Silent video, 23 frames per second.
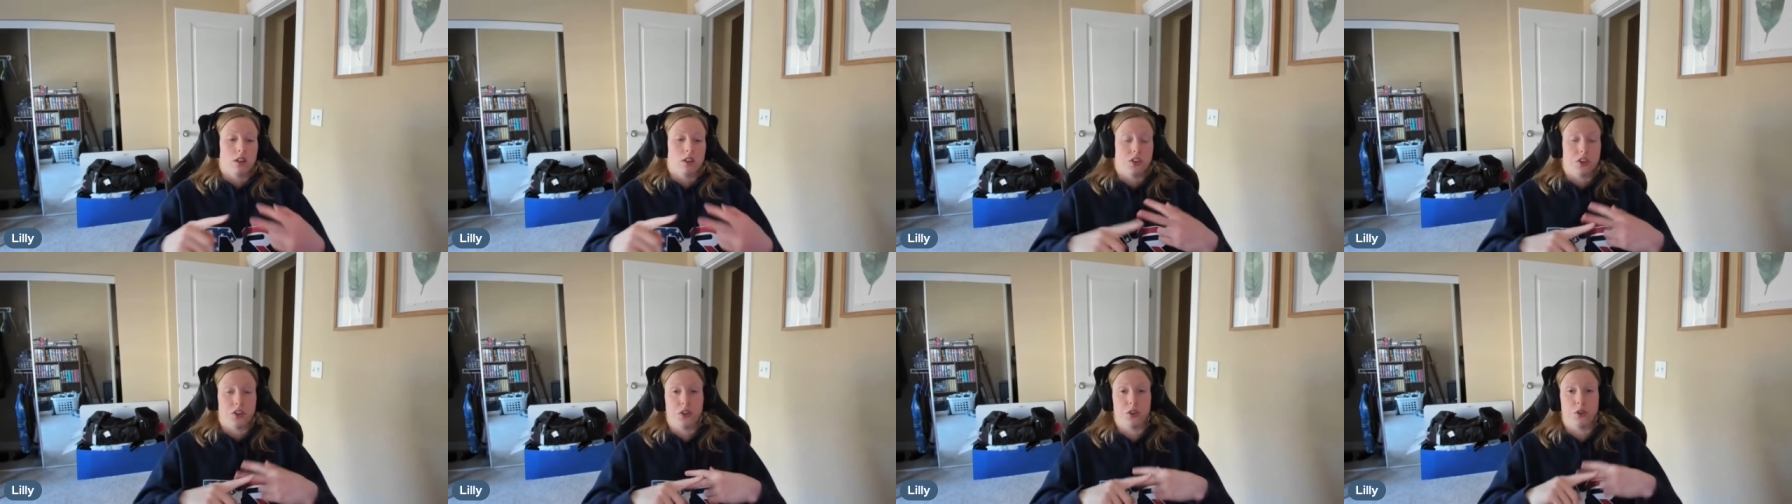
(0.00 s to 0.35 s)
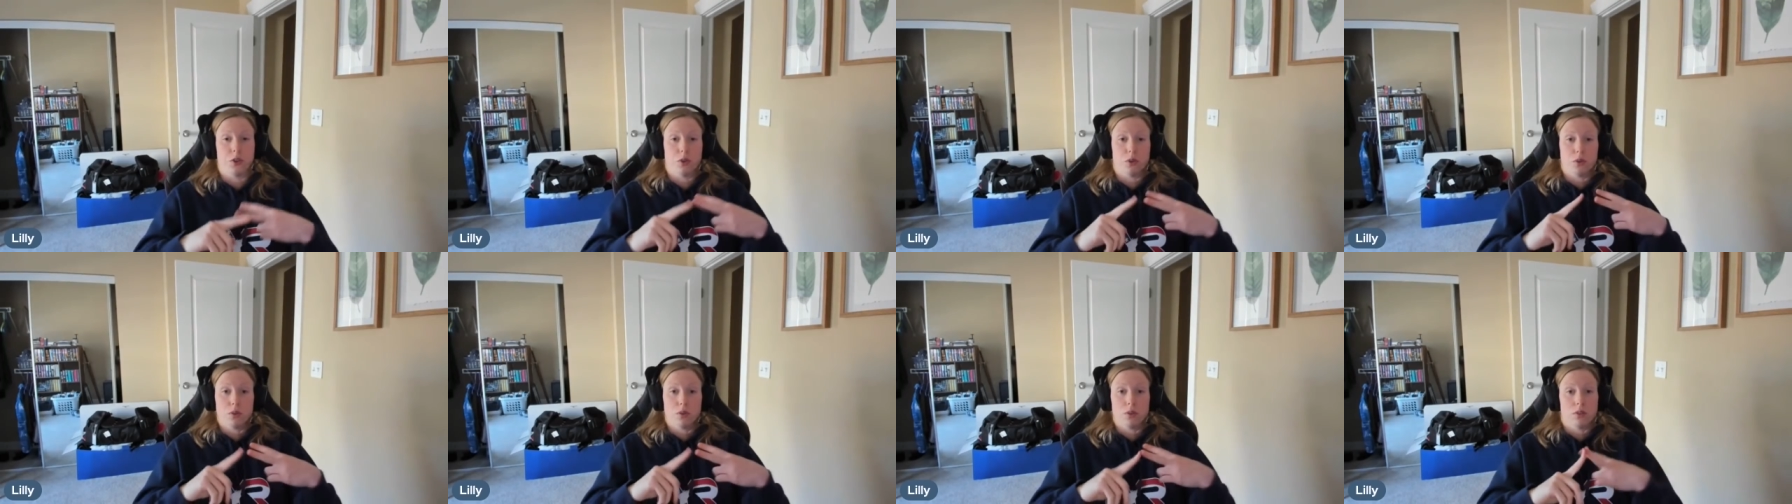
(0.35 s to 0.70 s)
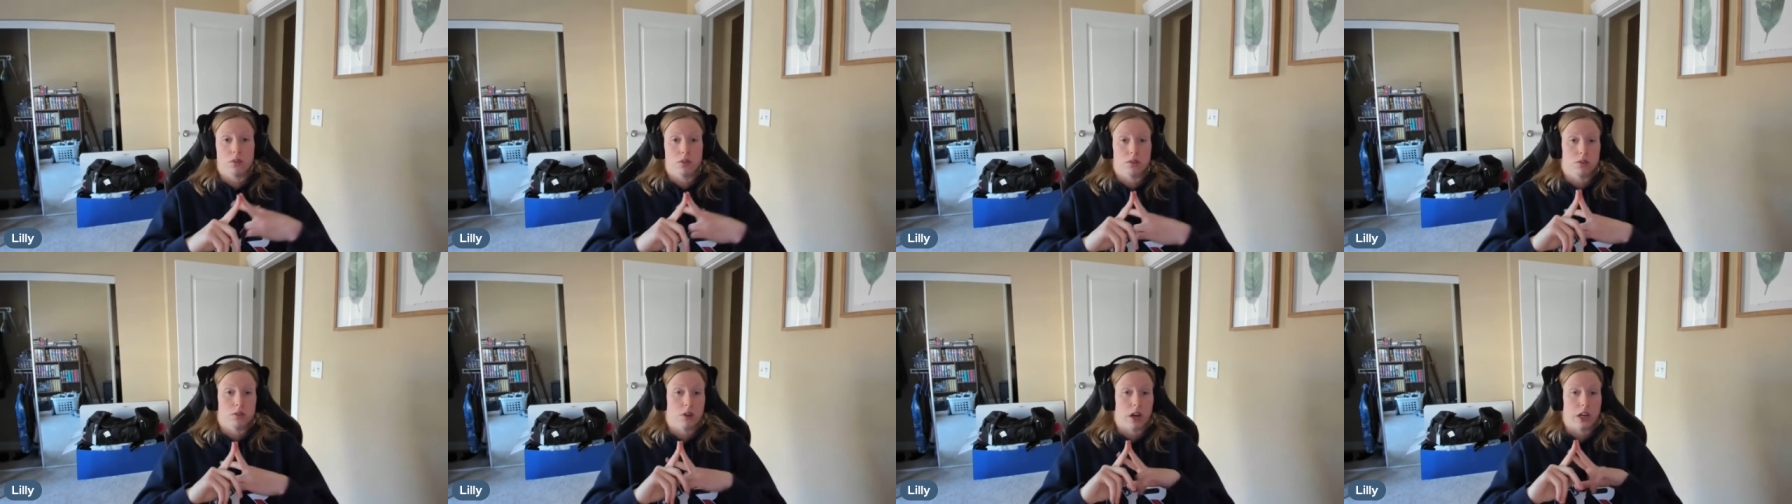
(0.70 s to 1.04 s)
Two,
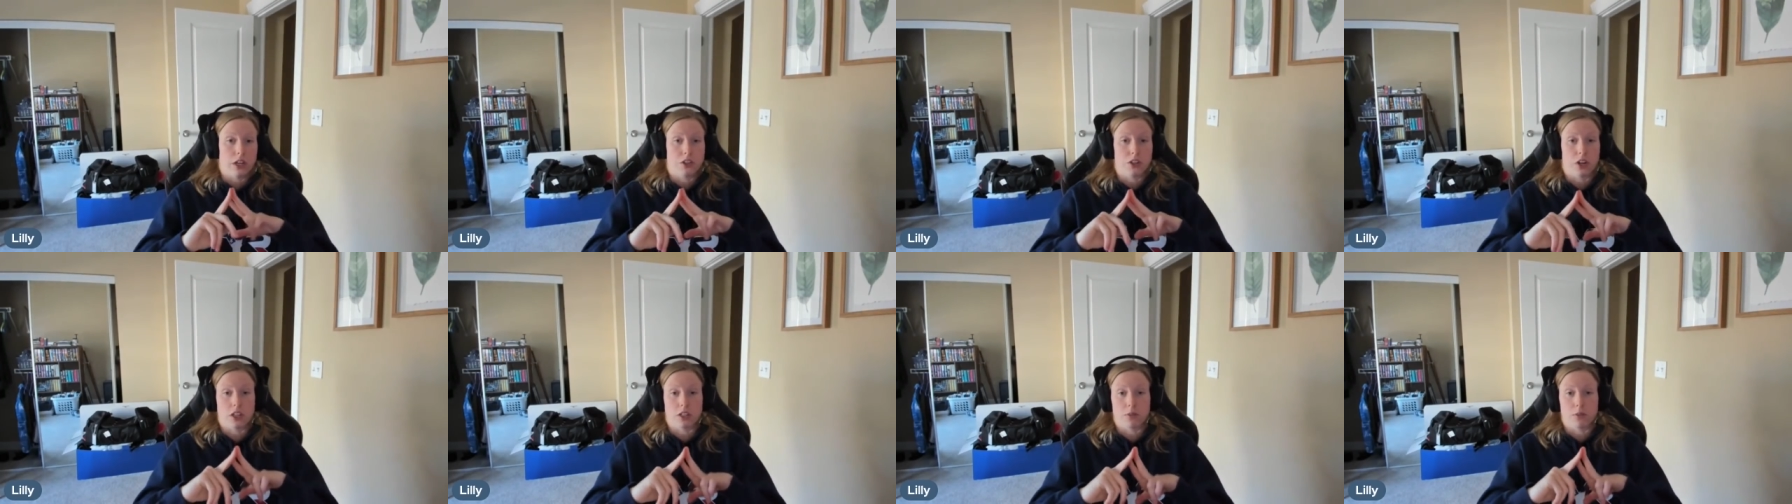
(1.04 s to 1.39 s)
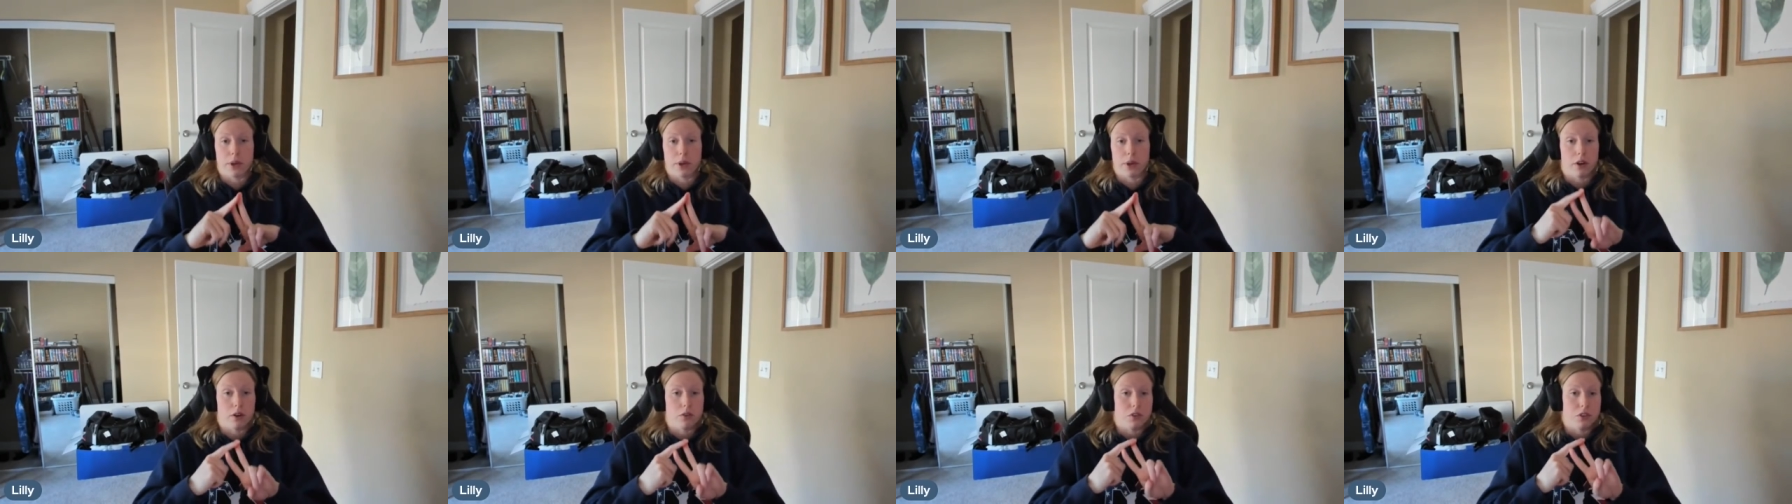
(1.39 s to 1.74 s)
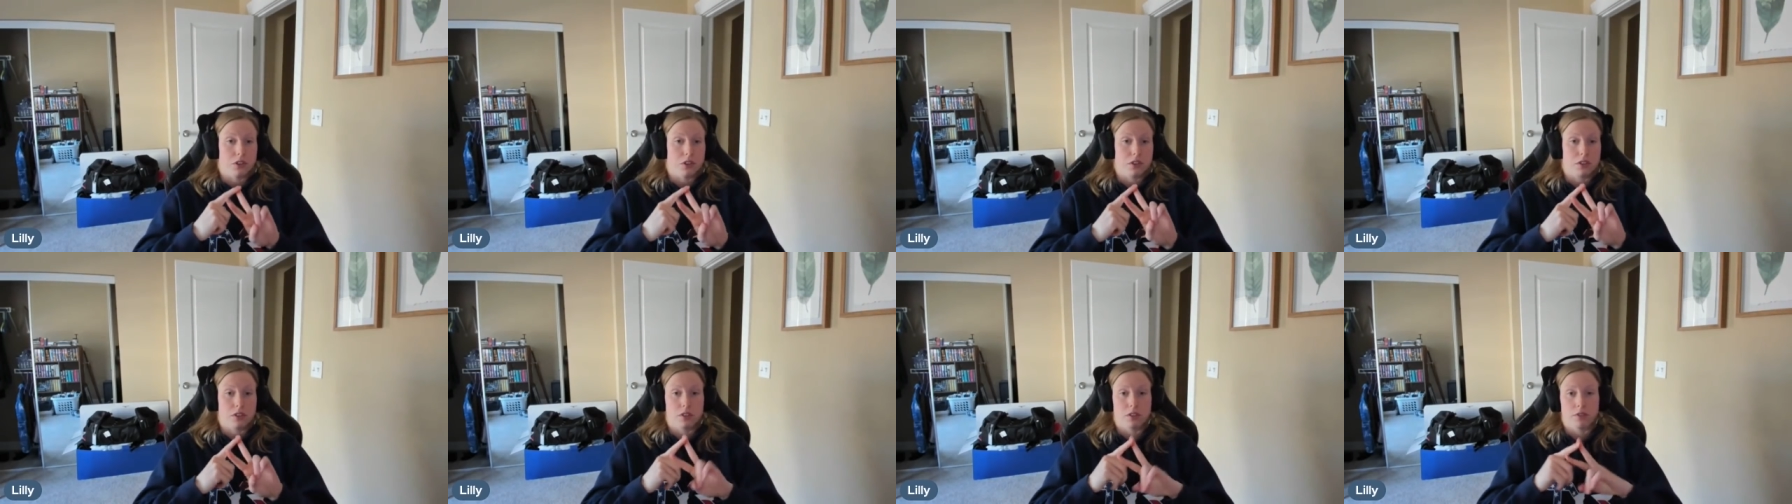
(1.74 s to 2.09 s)
I trust my
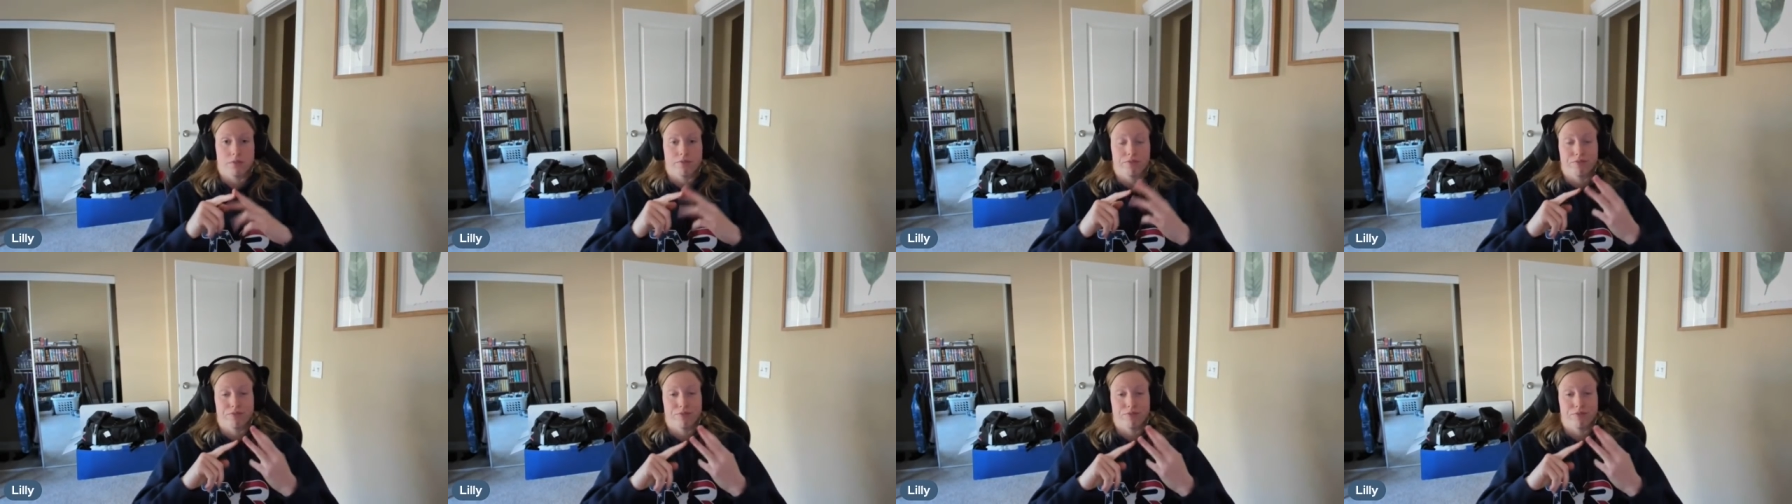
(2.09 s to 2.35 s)
coaches.